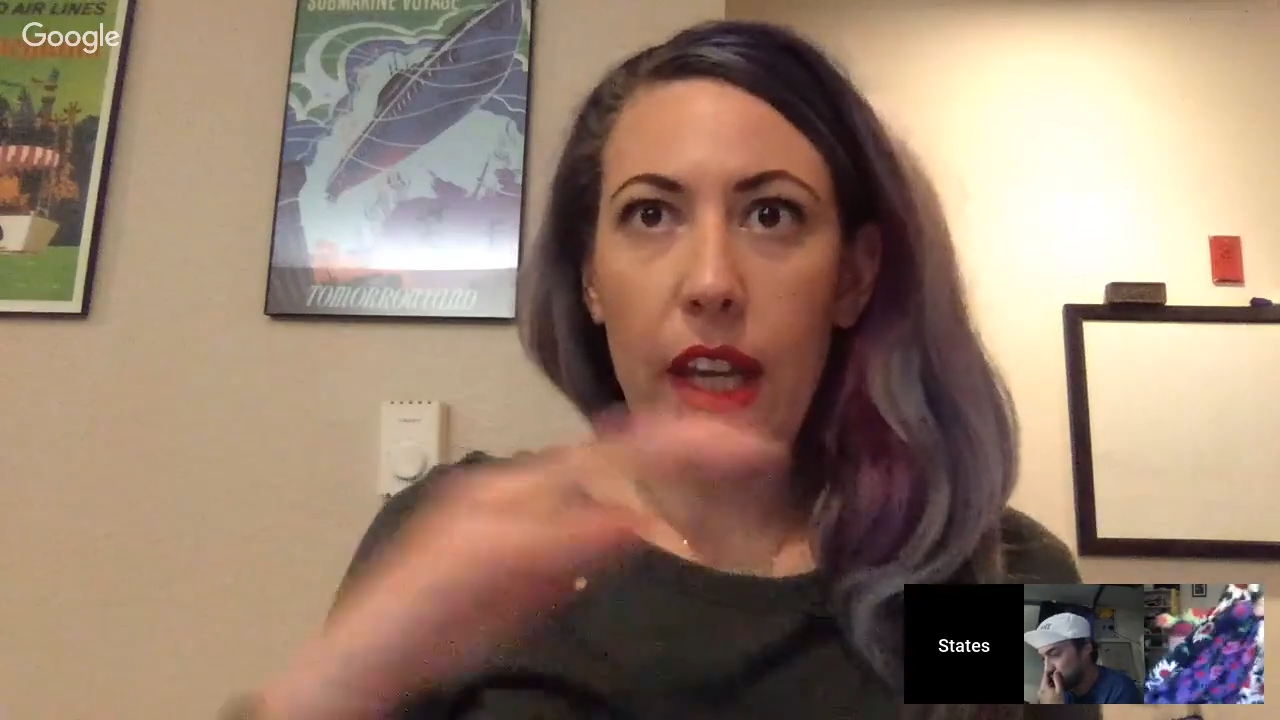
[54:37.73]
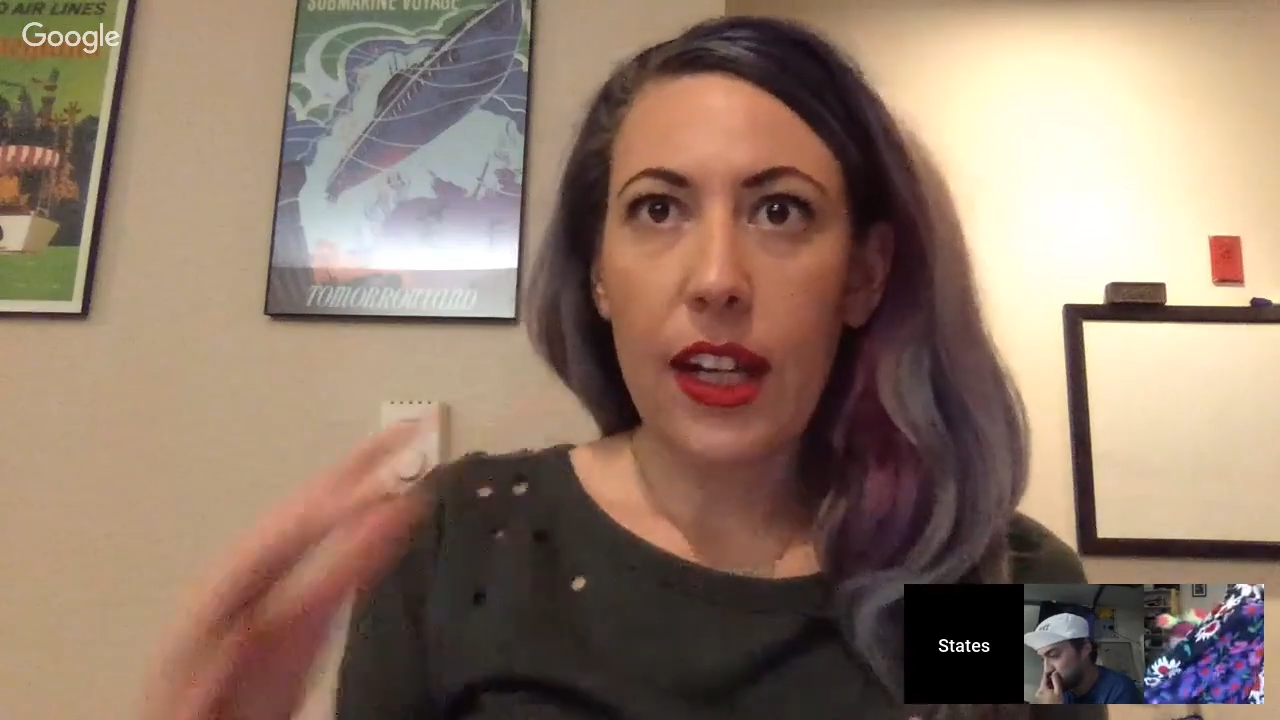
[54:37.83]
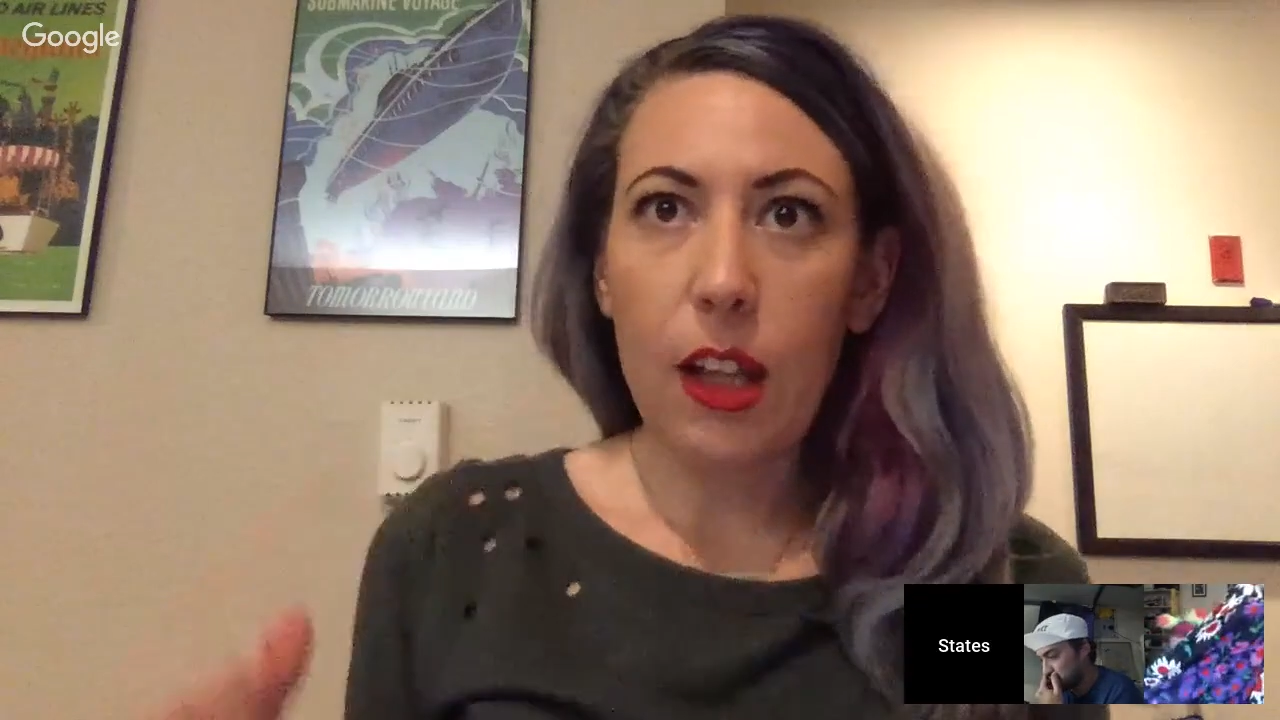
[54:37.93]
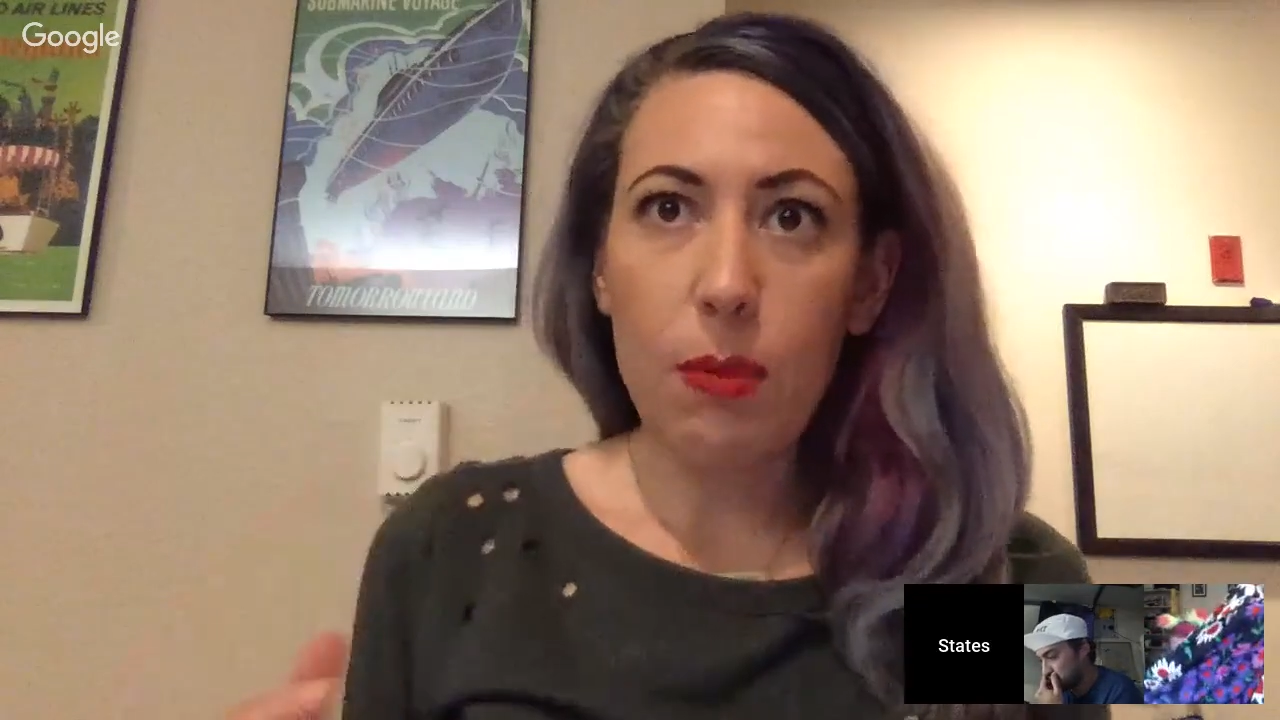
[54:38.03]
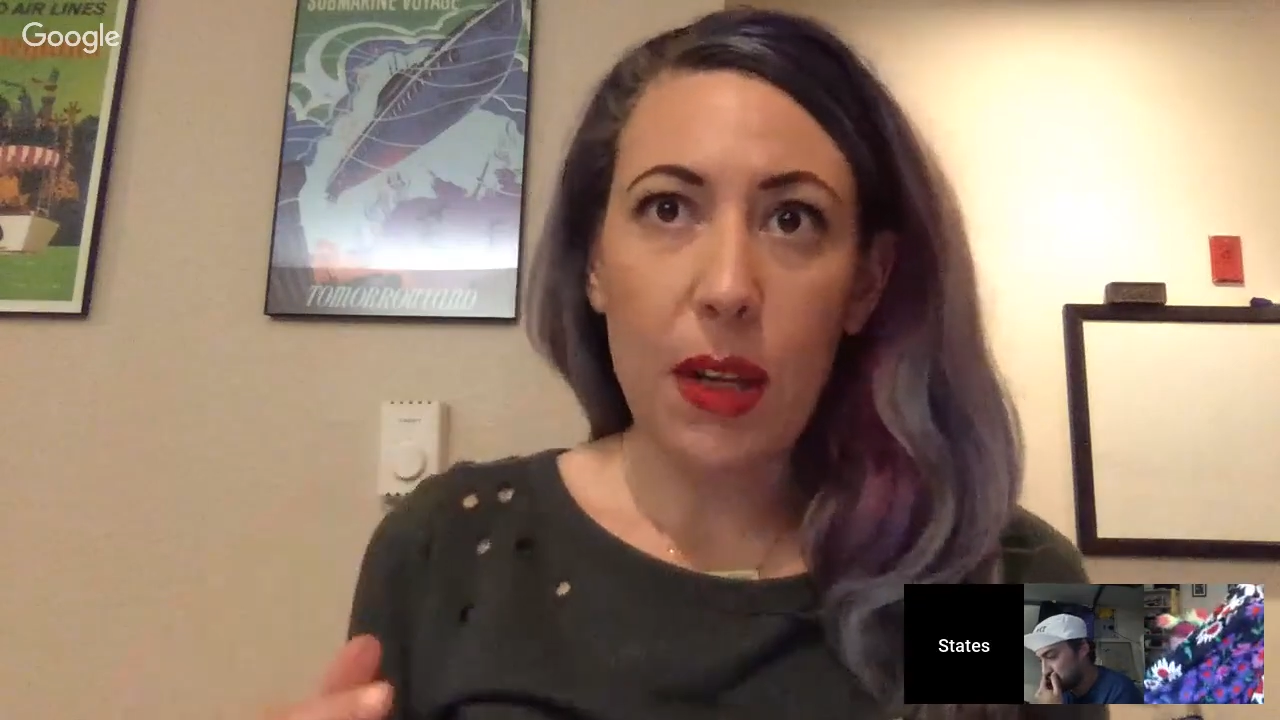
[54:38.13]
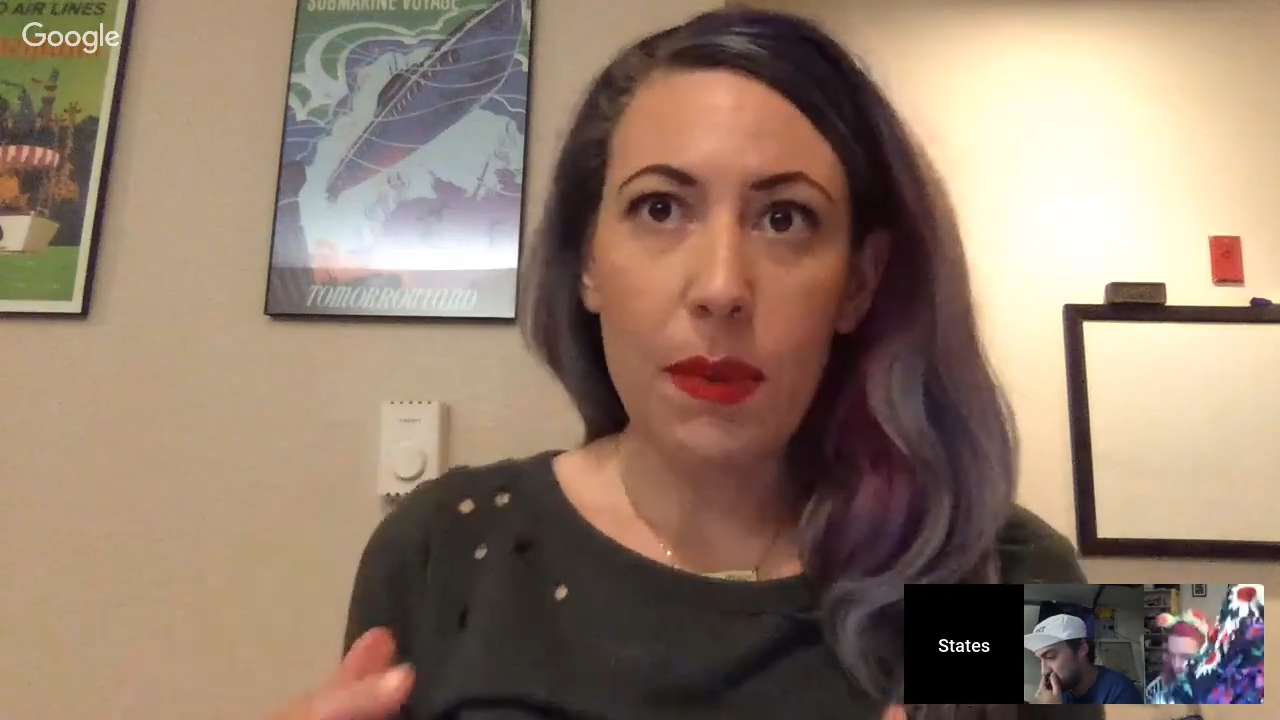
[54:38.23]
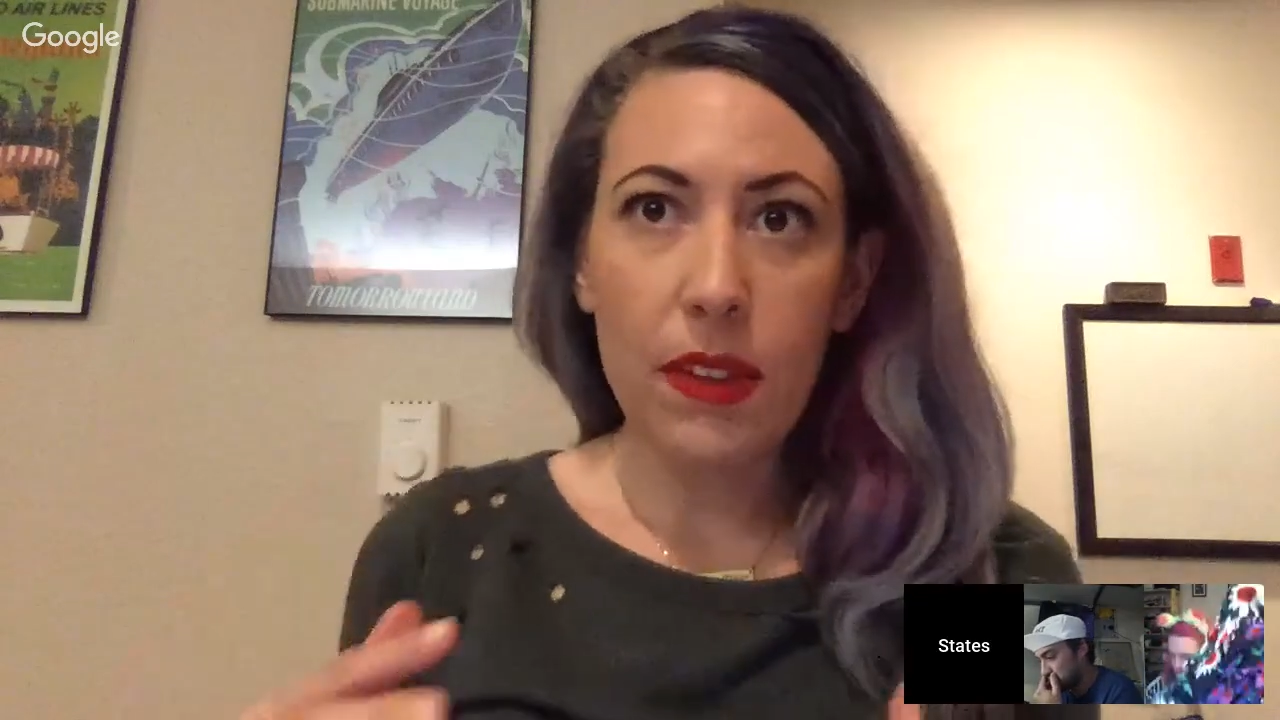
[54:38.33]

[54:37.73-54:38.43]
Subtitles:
and help my